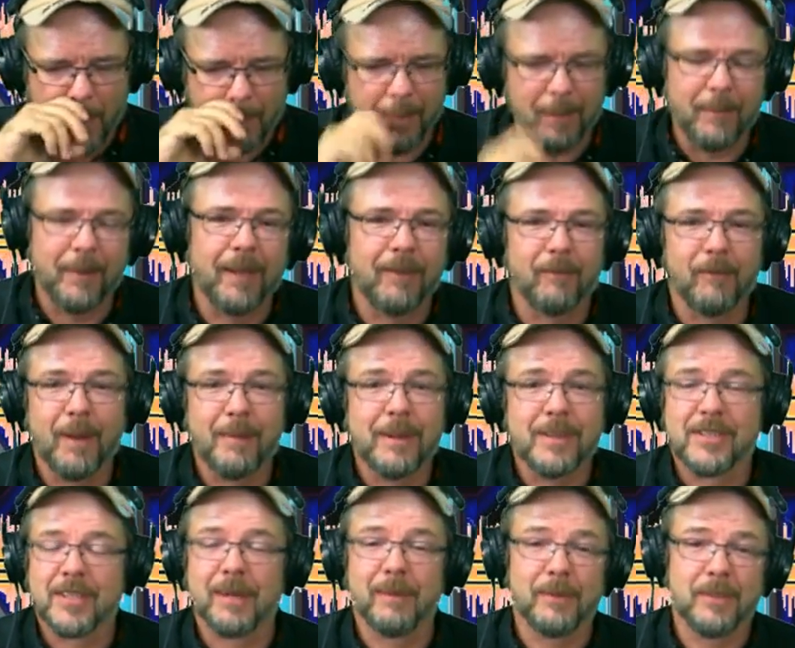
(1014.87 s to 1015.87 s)
But anyway,
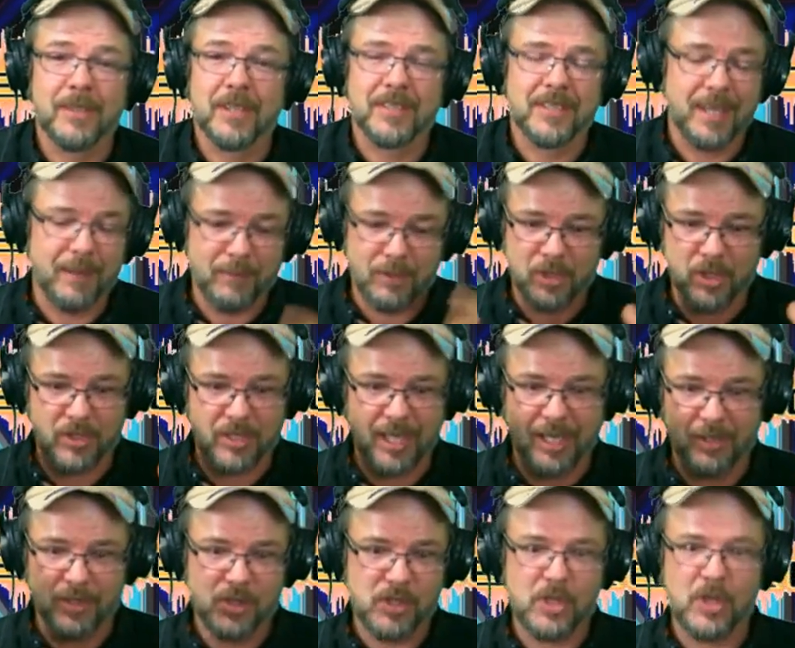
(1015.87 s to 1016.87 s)
Rabbi Singer was just
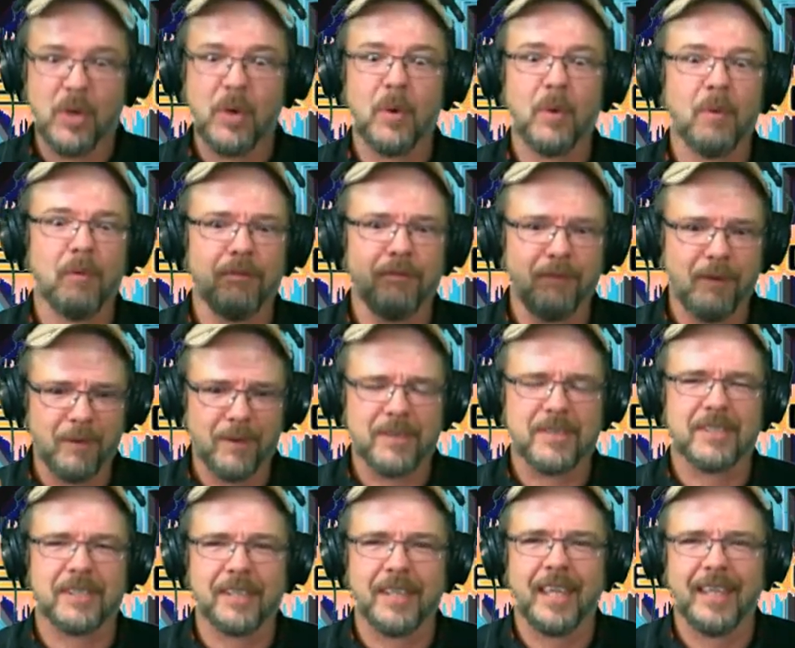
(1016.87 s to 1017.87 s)
like so
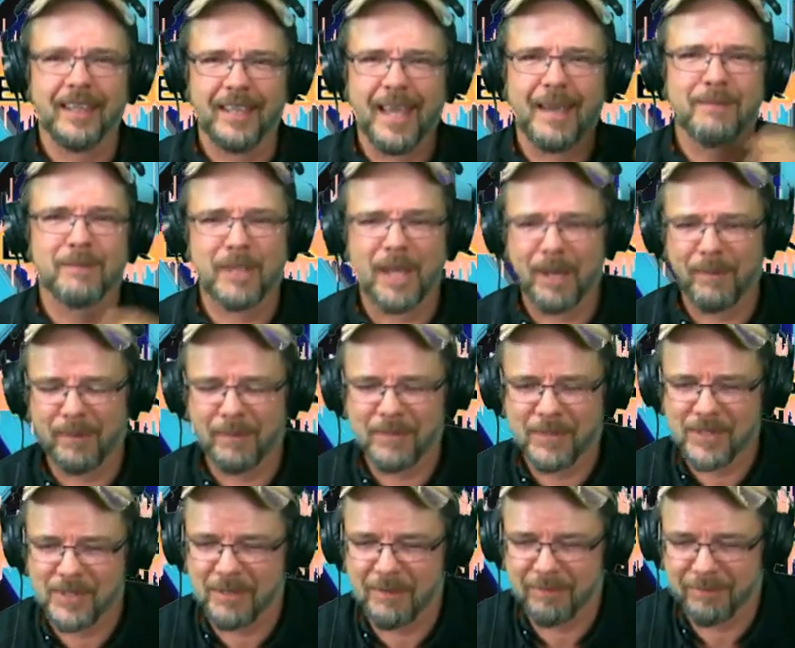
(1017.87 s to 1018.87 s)
focused on that laptop. It
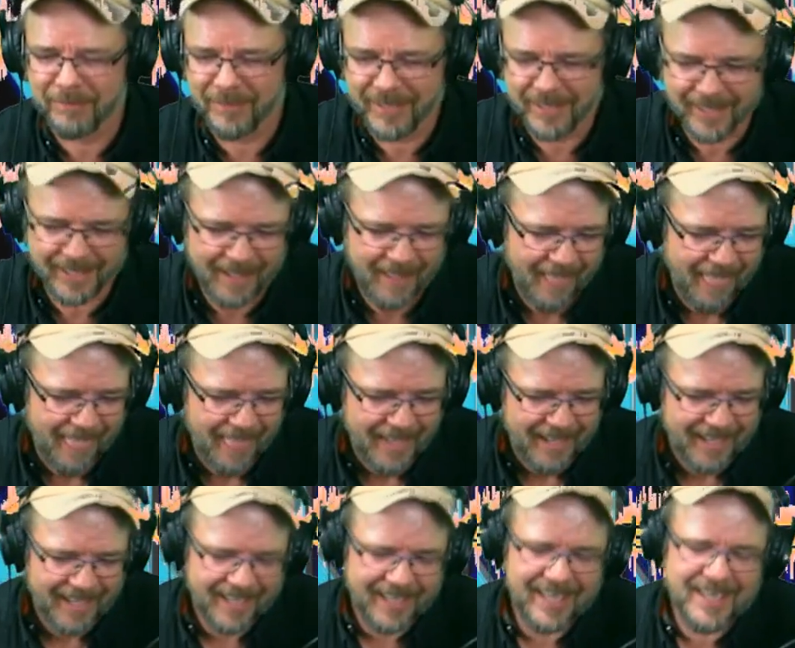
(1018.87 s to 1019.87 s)
was so funny,
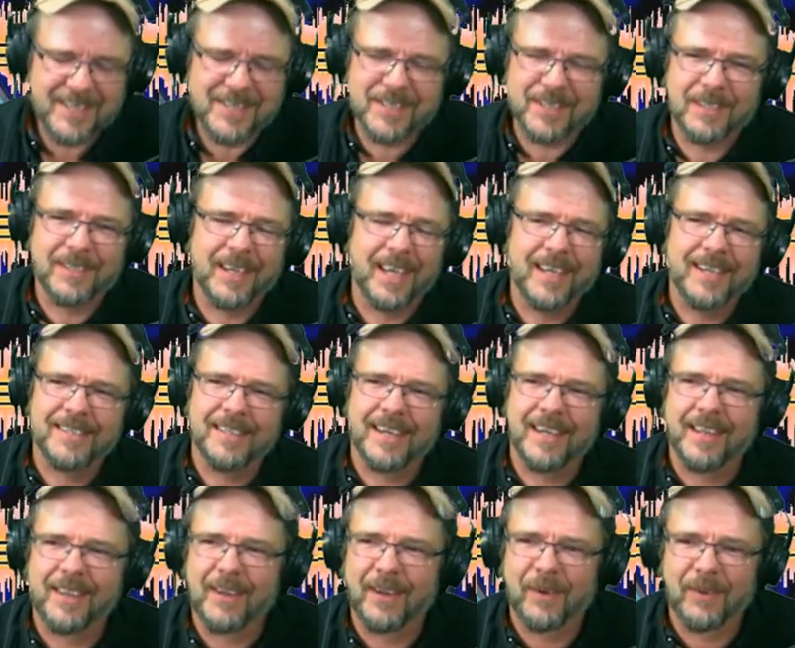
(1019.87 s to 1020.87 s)
and he
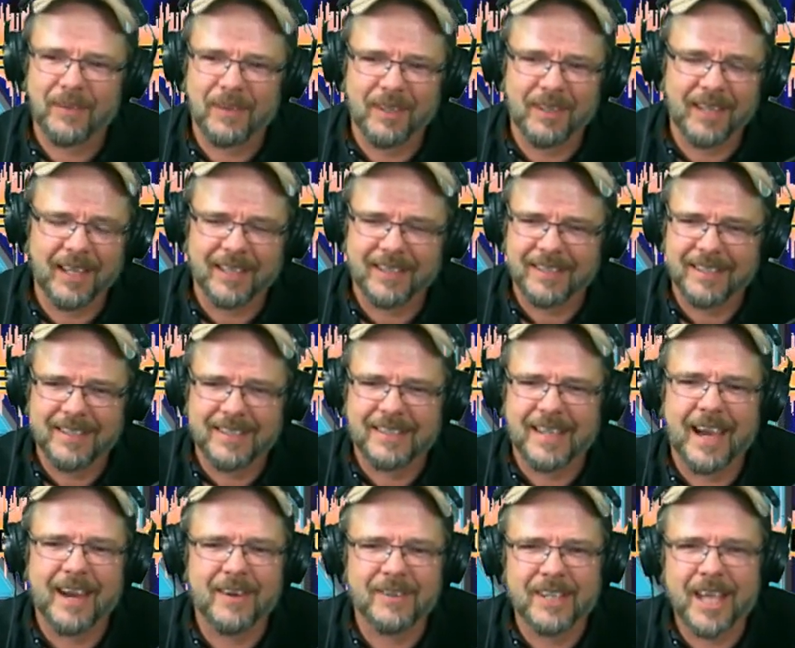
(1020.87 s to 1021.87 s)
stayed in there the
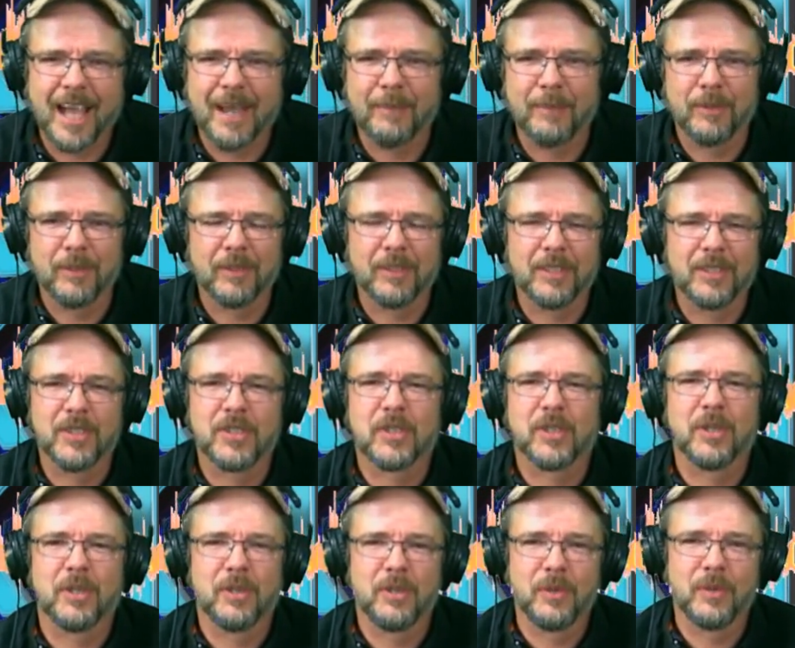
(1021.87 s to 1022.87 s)
entire time until he just
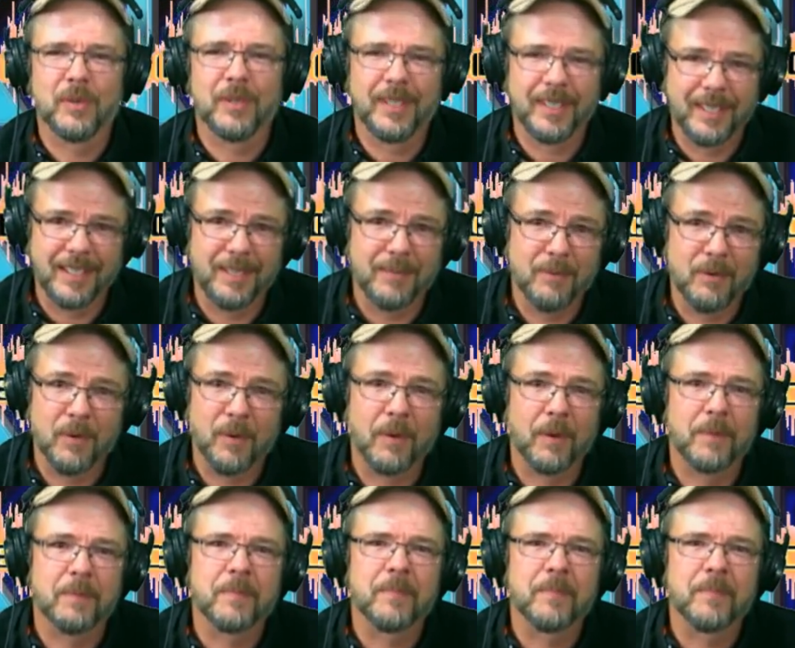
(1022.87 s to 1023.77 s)
couldn't do it anymore.